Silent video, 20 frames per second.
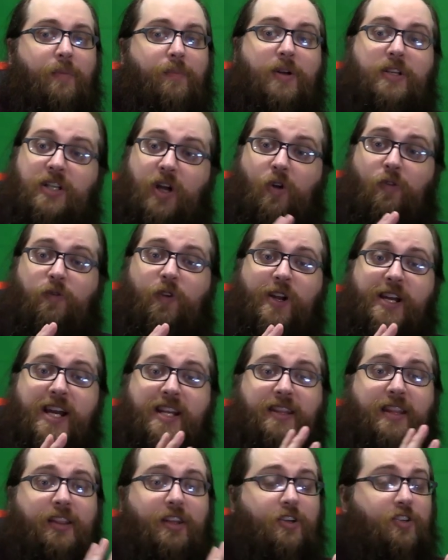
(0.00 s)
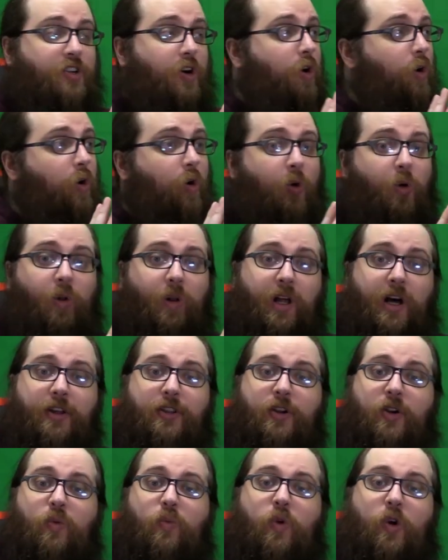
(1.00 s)
but don't forget that there's a whole
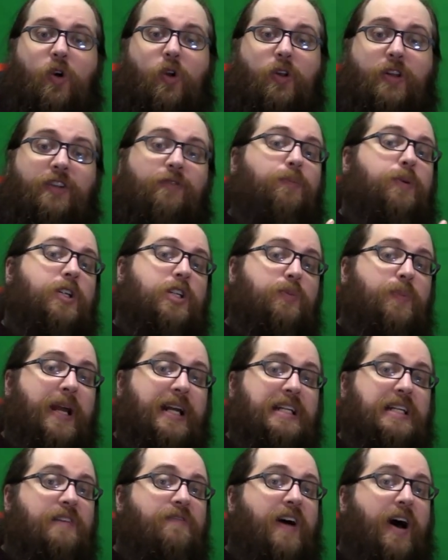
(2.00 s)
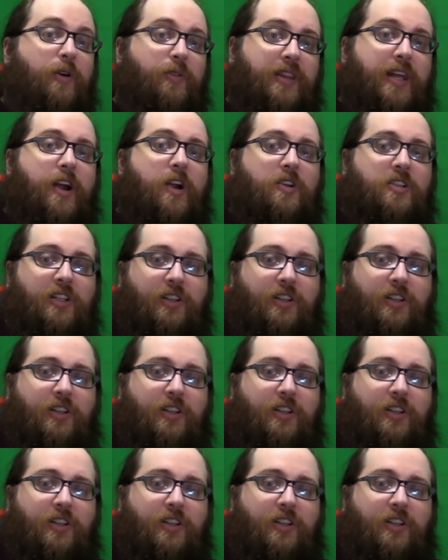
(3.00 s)
other world of perspective out there